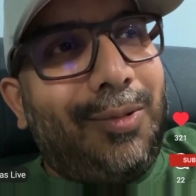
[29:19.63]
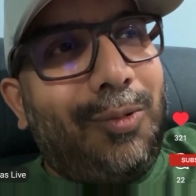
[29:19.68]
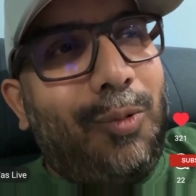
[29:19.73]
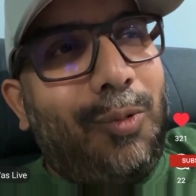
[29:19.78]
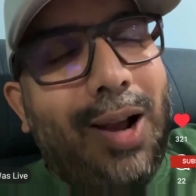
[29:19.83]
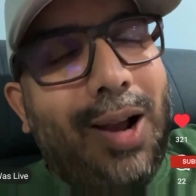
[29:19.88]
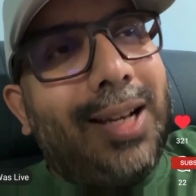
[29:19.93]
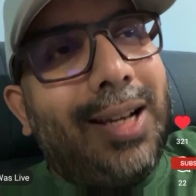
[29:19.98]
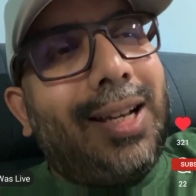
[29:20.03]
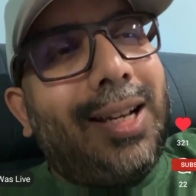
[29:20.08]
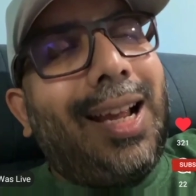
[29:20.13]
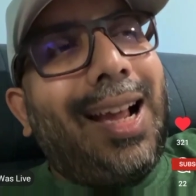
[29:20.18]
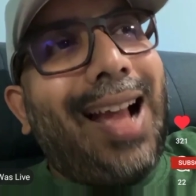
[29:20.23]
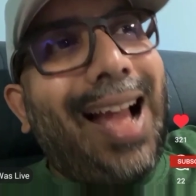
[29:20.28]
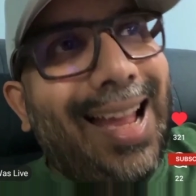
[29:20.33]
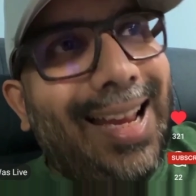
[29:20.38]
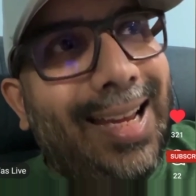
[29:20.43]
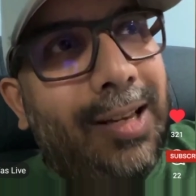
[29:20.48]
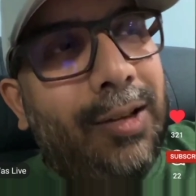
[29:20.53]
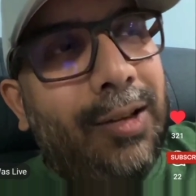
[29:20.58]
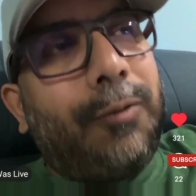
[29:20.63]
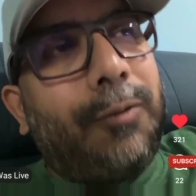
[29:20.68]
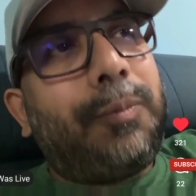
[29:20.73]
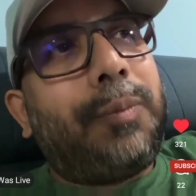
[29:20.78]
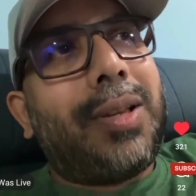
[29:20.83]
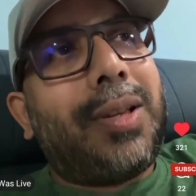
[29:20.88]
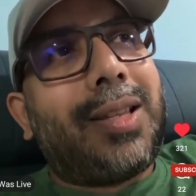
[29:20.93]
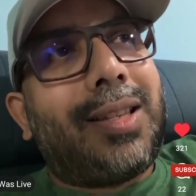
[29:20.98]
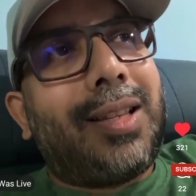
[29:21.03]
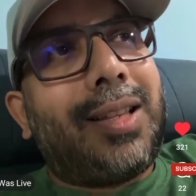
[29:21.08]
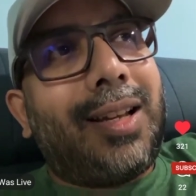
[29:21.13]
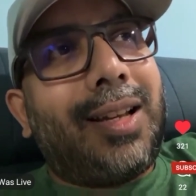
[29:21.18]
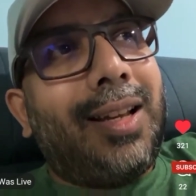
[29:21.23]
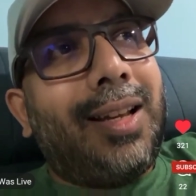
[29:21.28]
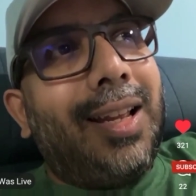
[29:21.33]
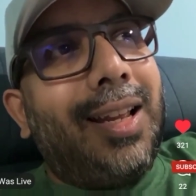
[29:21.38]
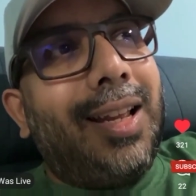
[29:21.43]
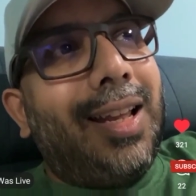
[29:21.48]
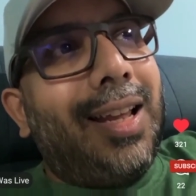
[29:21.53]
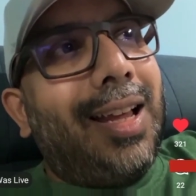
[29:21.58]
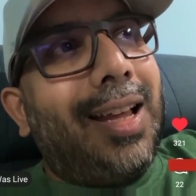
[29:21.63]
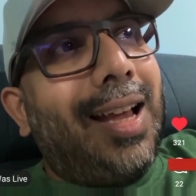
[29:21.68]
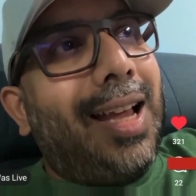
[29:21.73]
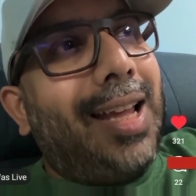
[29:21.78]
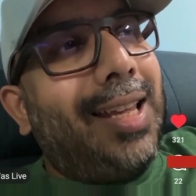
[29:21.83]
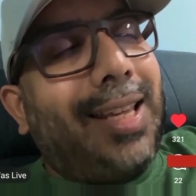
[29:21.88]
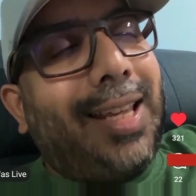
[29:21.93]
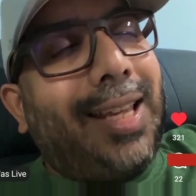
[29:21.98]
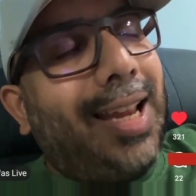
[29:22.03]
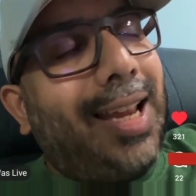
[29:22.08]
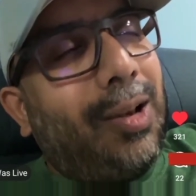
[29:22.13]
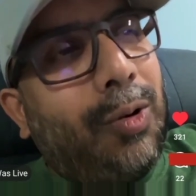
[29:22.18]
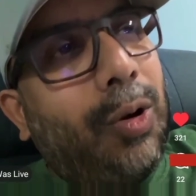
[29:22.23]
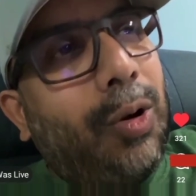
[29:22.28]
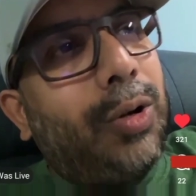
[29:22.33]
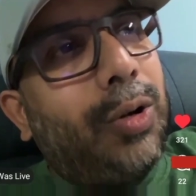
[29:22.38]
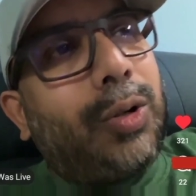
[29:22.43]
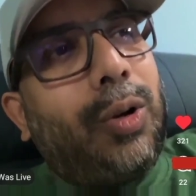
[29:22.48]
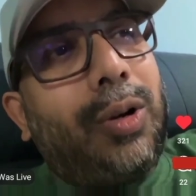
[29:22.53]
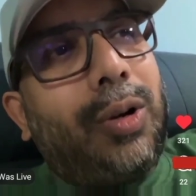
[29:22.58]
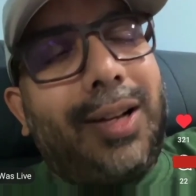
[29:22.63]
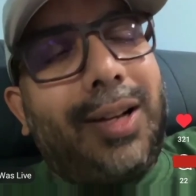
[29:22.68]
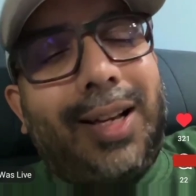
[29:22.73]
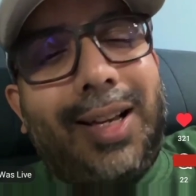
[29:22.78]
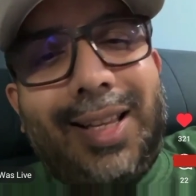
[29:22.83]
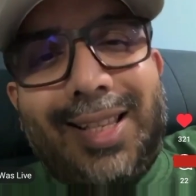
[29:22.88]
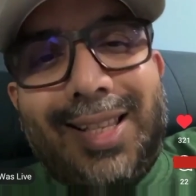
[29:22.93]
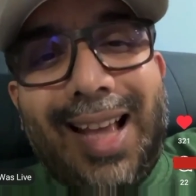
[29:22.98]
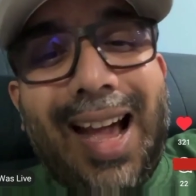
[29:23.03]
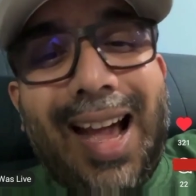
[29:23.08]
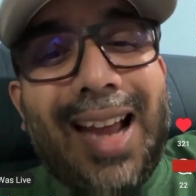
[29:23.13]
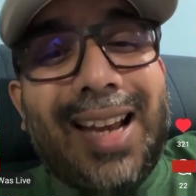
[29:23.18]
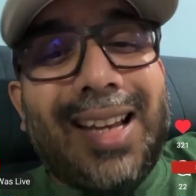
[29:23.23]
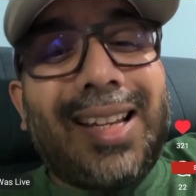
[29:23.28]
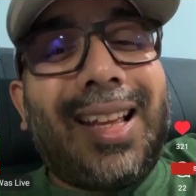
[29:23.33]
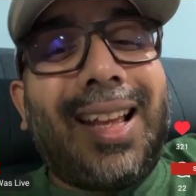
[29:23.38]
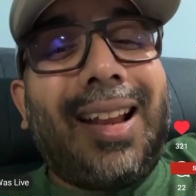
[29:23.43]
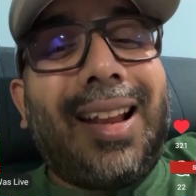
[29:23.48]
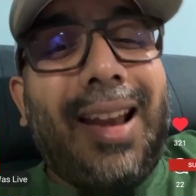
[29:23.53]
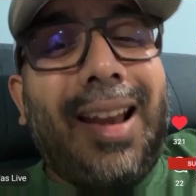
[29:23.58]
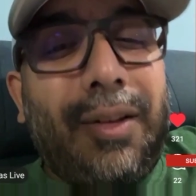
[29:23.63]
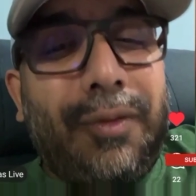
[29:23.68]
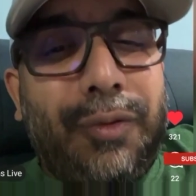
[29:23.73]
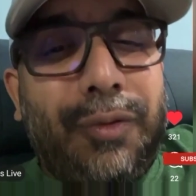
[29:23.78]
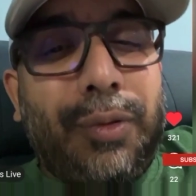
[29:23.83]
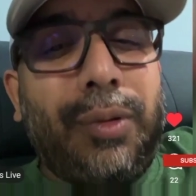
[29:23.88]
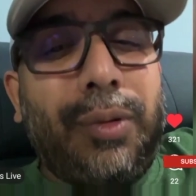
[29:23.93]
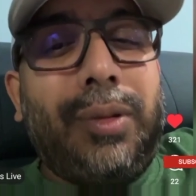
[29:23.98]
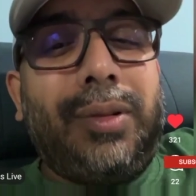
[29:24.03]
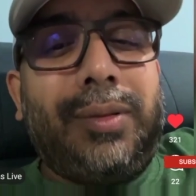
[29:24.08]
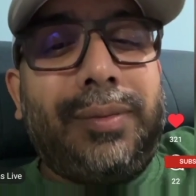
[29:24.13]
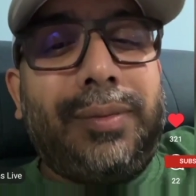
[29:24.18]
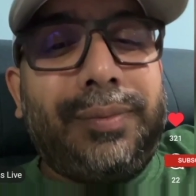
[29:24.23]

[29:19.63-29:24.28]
One kind of person I cannot tolerate is ungrateful.